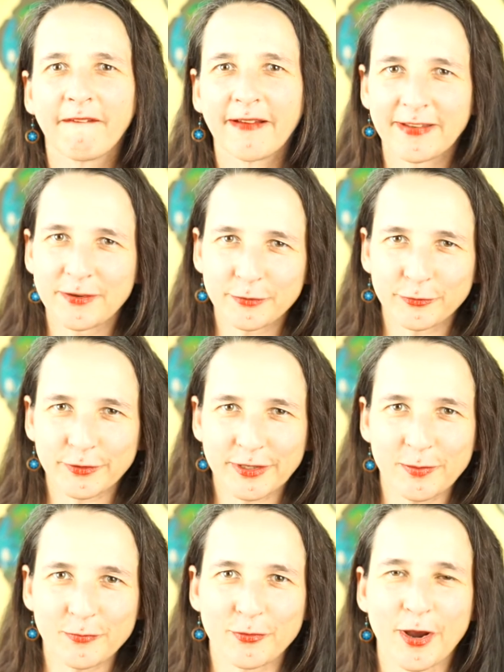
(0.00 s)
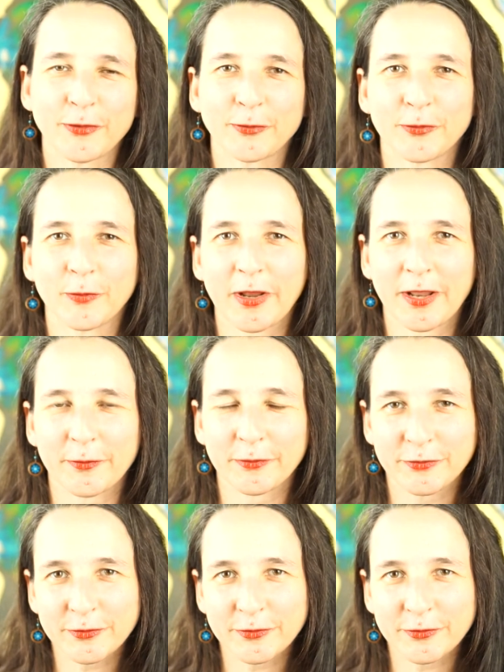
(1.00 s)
And he was really impressed with what I was